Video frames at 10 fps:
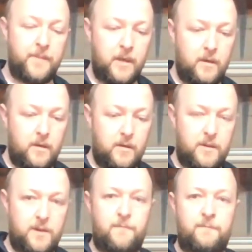The
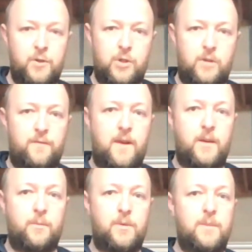difference you're going to find with the
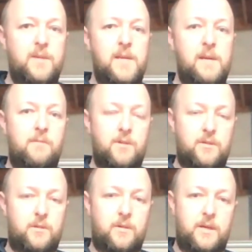materials though
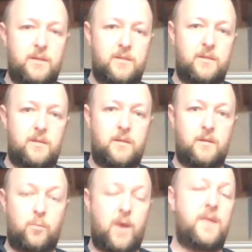is where
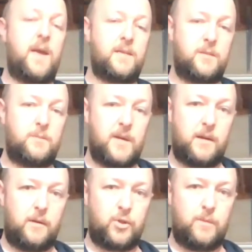theirs is made out of
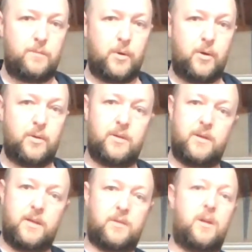chipboard and it's got
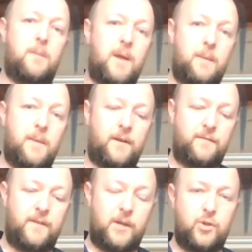a melamine
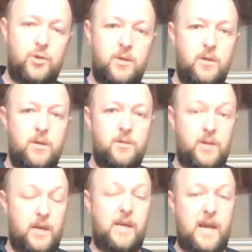finish, so it
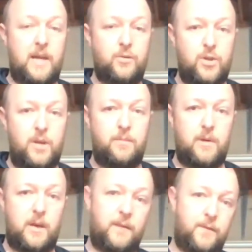can chip, and if
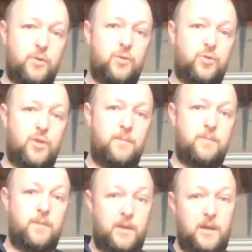it does chip,
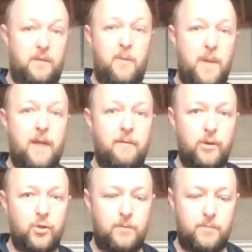you're repairing
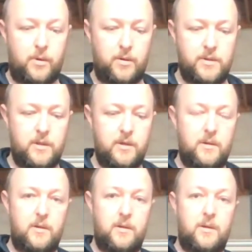chipboard.
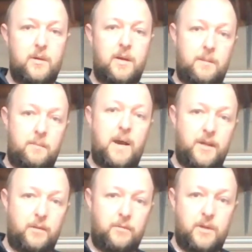My
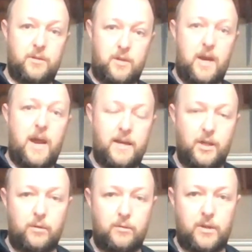unit, or any unit
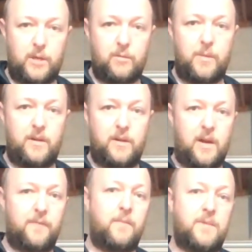that you build out of
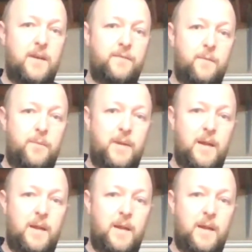MDF and plywood,